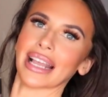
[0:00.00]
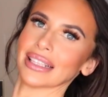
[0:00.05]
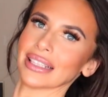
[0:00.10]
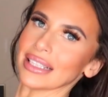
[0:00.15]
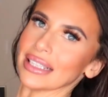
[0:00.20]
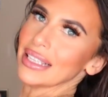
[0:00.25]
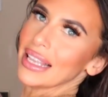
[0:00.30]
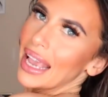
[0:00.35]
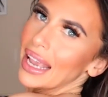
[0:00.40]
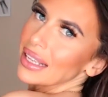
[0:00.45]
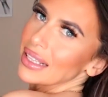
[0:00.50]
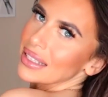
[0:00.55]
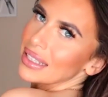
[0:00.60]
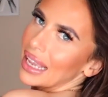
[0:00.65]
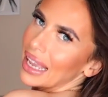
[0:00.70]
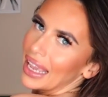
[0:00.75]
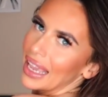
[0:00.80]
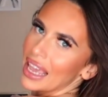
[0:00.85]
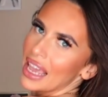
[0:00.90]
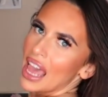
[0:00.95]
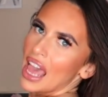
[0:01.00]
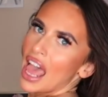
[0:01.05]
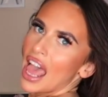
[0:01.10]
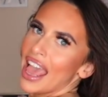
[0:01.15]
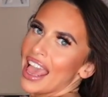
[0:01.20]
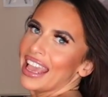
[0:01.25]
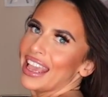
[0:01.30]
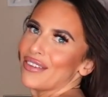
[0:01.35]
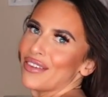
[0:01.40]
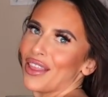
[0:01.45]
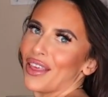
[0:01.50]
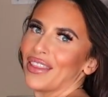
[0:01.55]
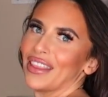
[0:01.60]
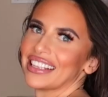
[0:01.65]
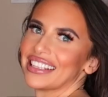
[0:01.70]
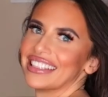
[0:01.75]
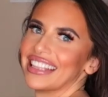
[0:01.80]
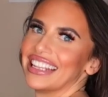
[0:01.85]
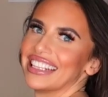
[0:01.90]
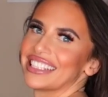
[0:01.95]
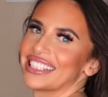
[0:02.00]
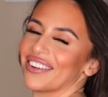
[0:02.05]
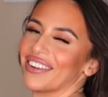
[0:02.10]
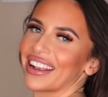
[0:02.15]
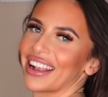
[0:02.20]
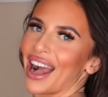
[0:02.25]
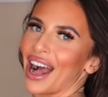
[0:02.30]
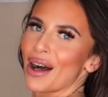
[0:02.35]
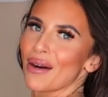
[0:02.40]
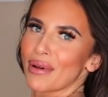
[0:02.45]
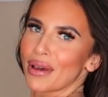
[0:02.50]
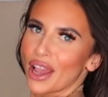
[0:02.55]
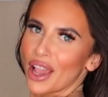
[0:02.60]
and sexy, even though this needs doing up.